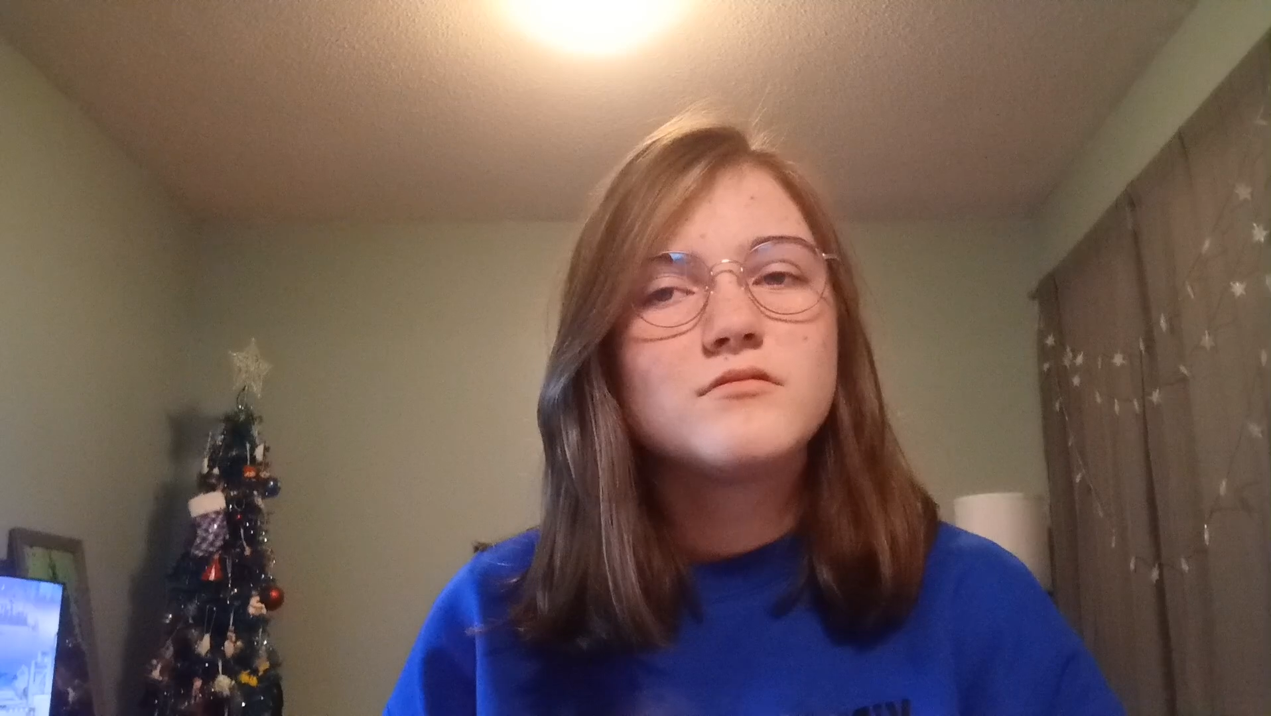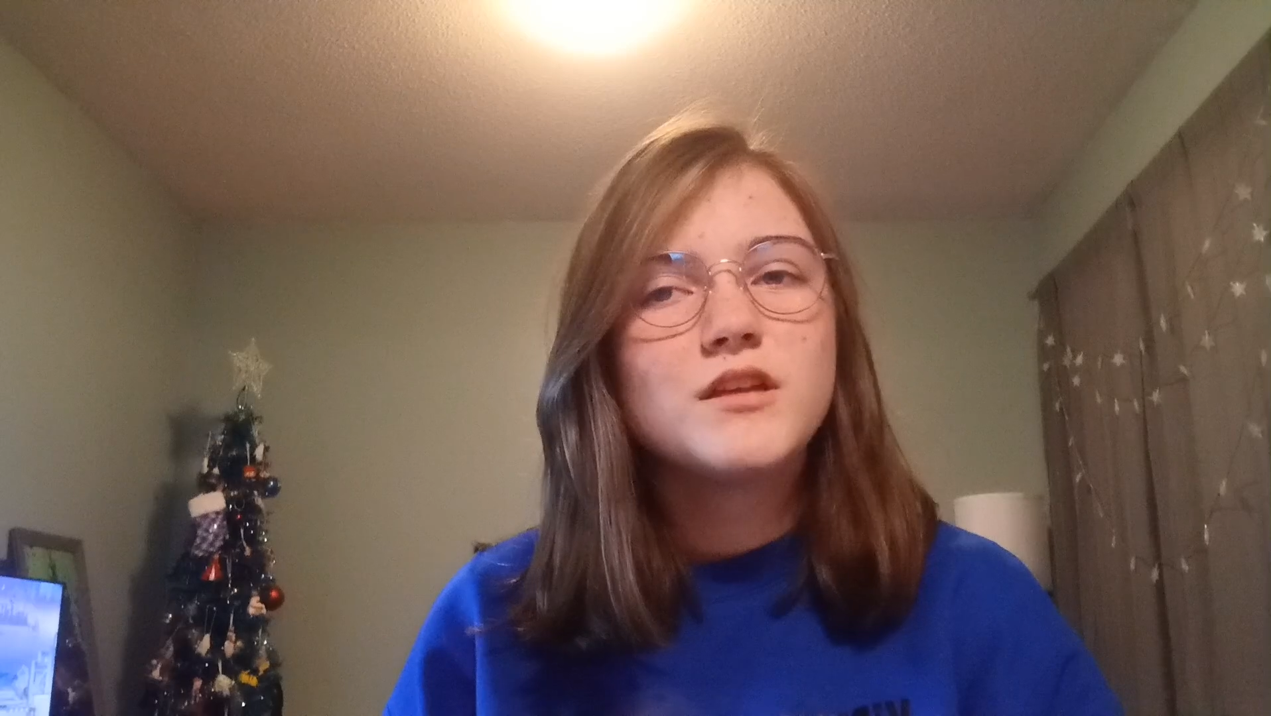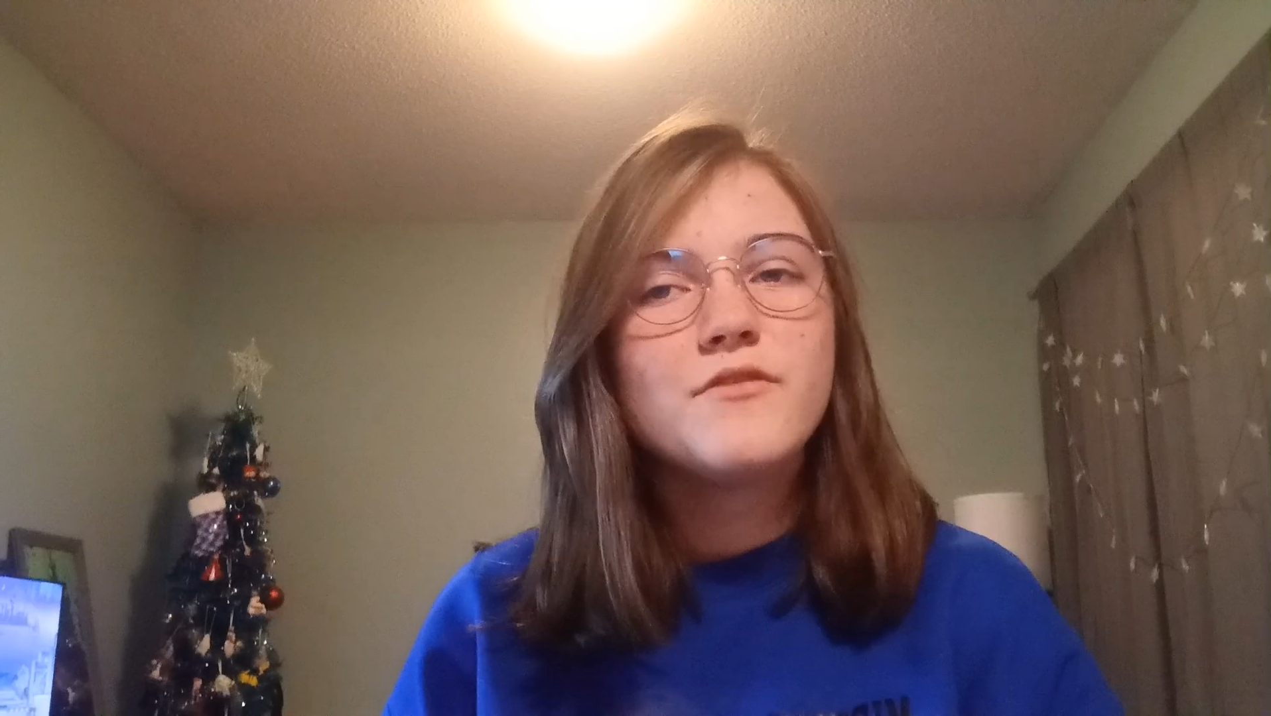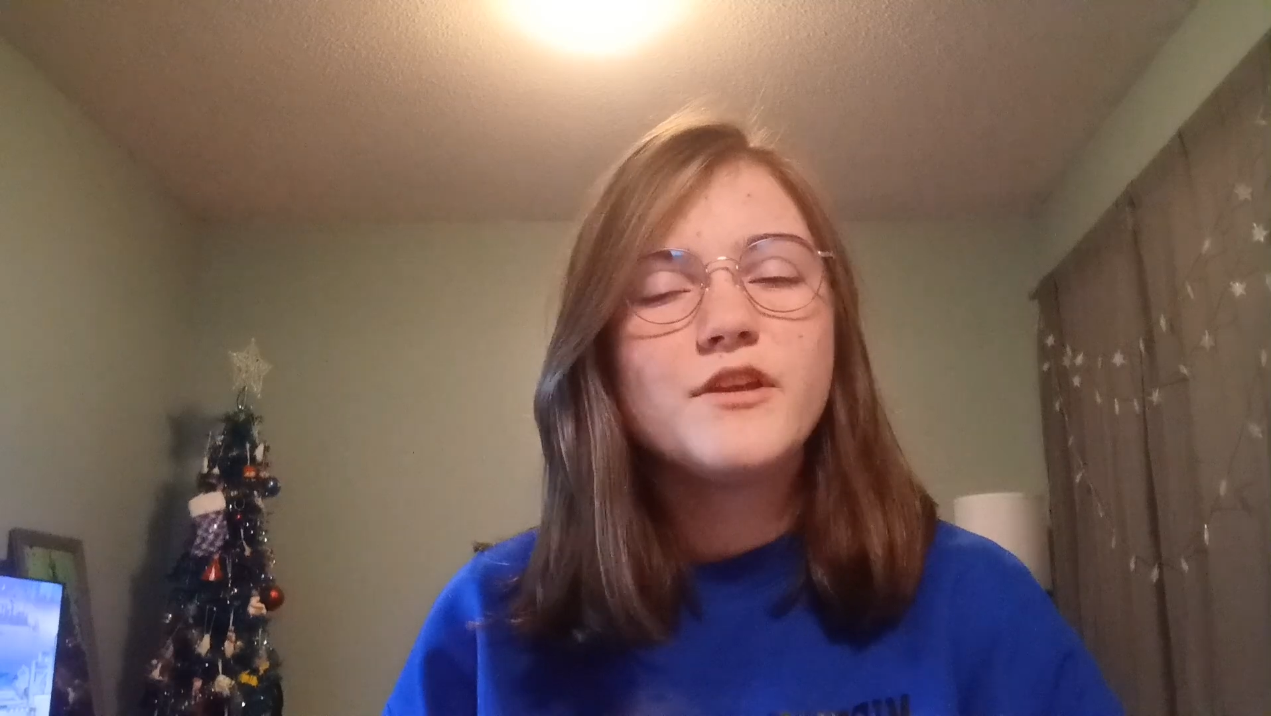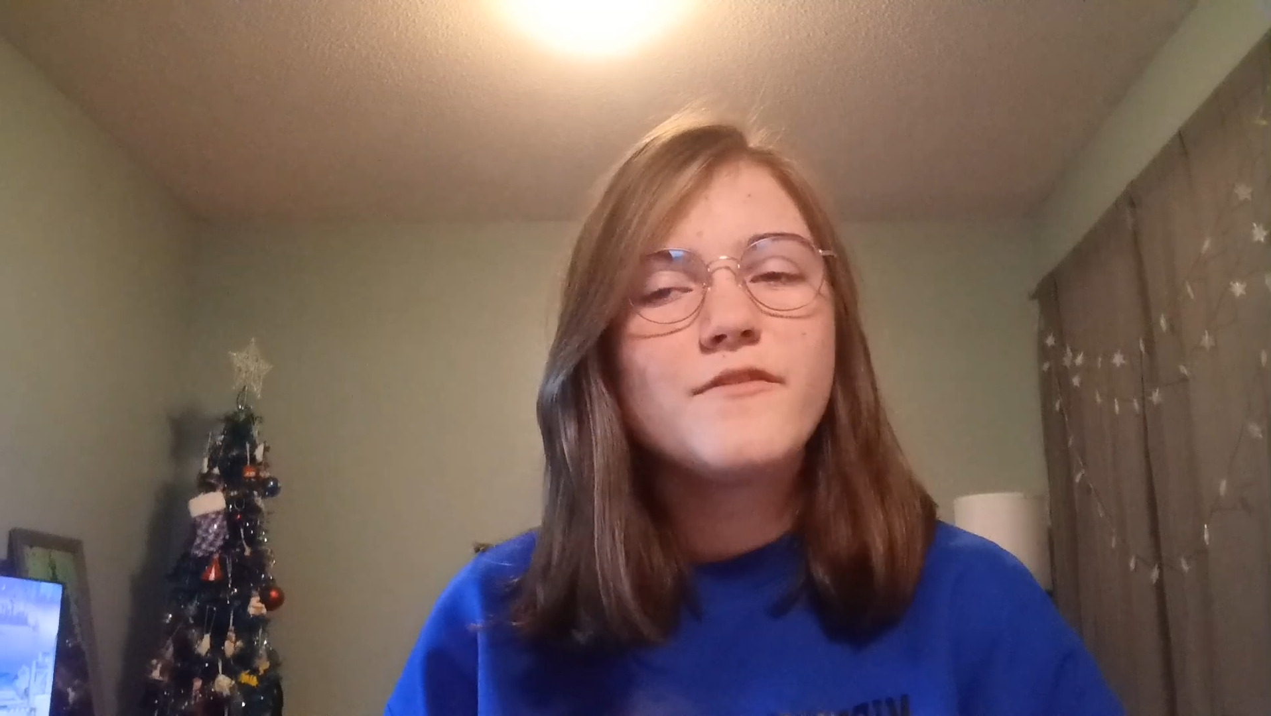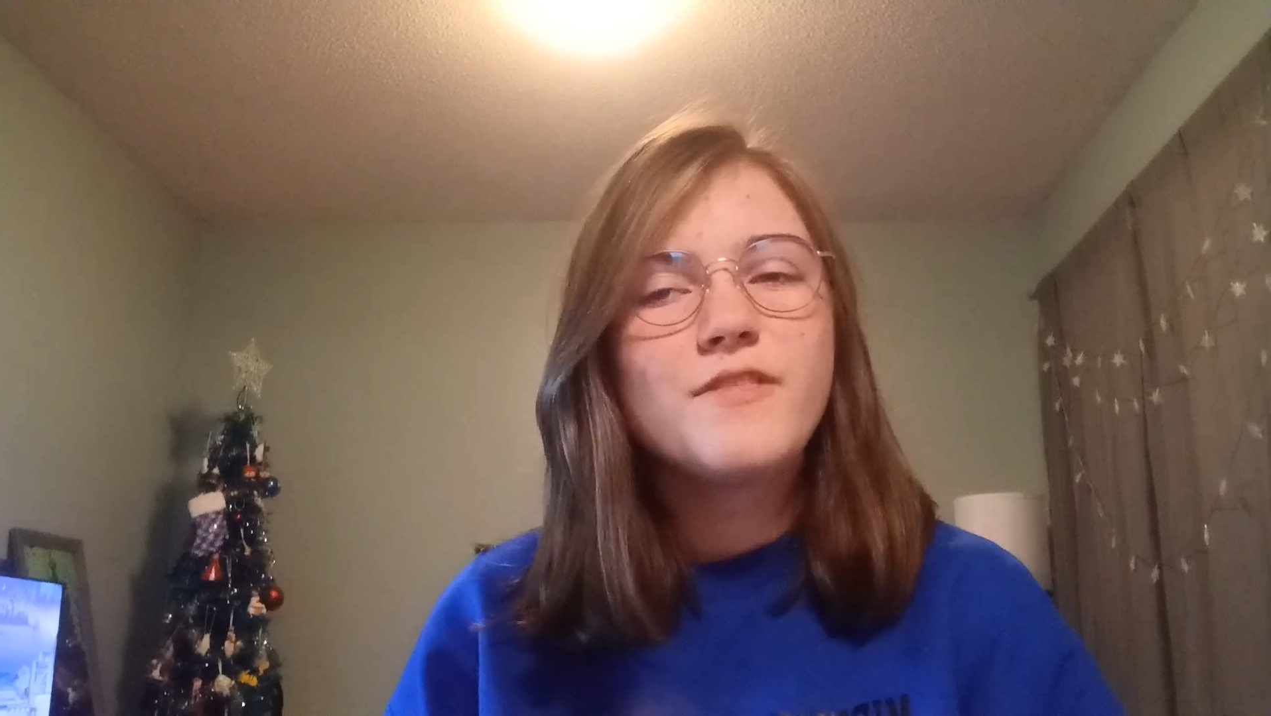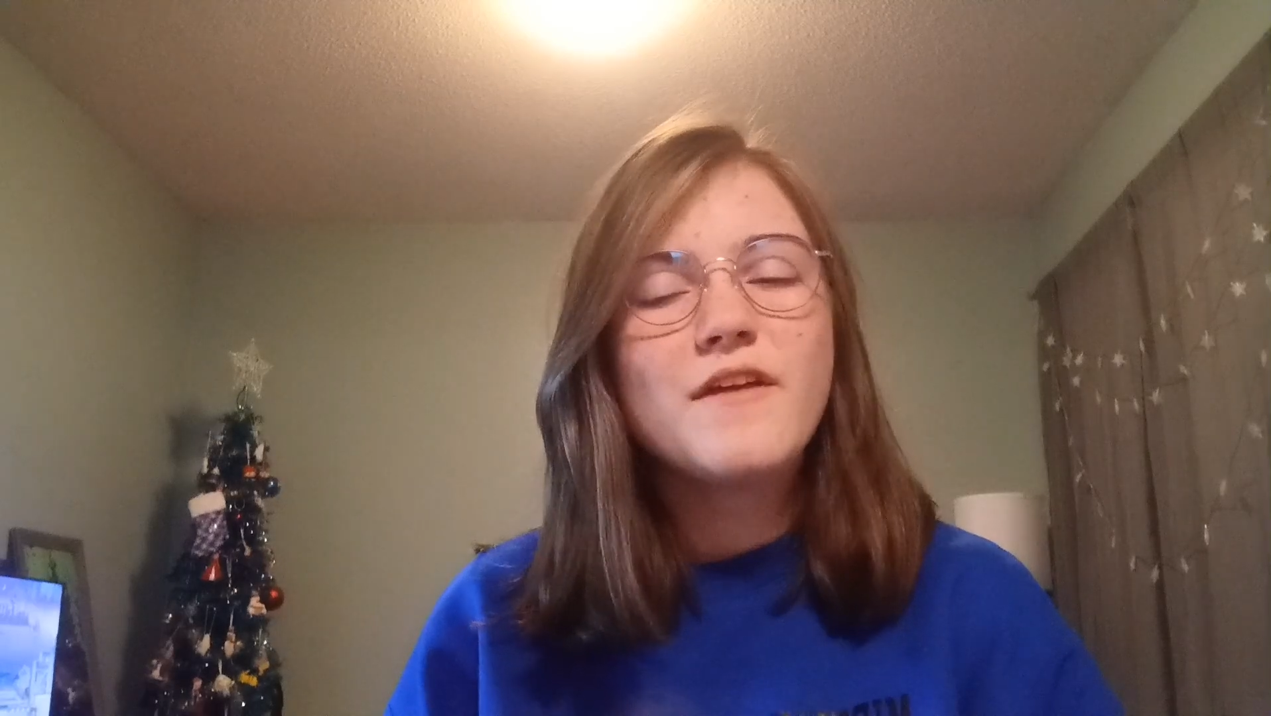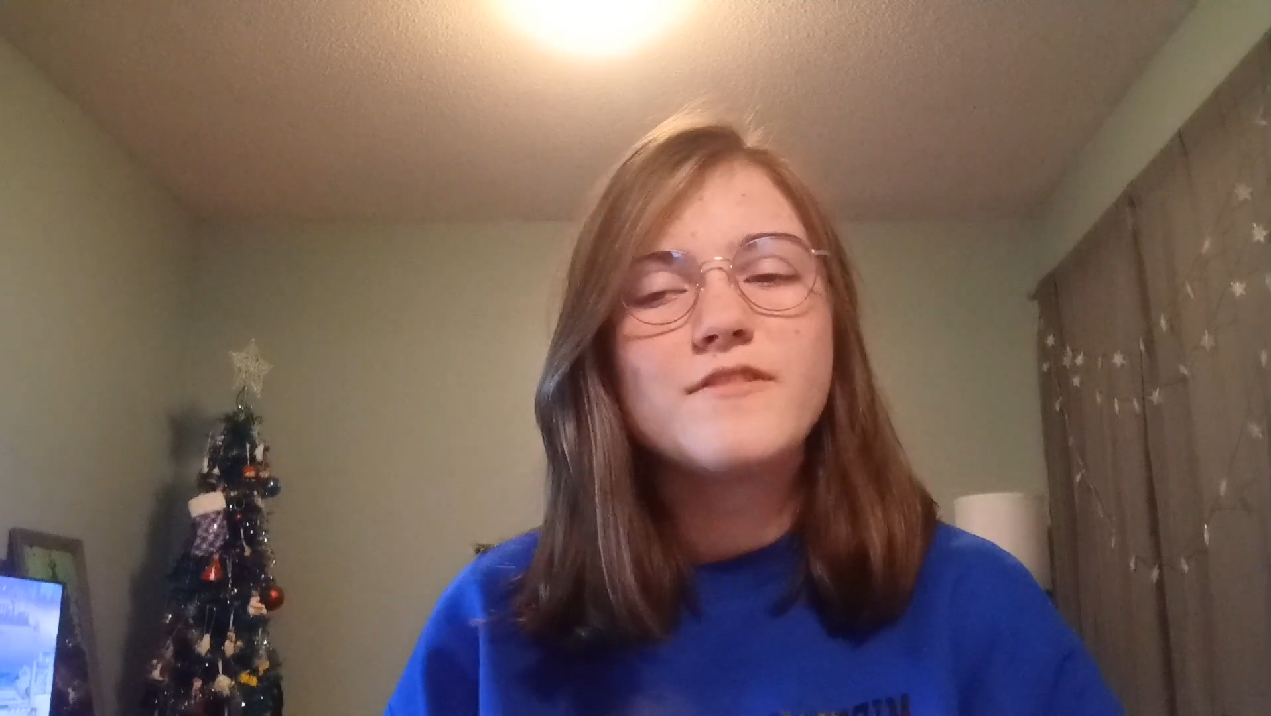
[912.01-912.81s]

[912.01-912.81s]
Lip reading: even if they've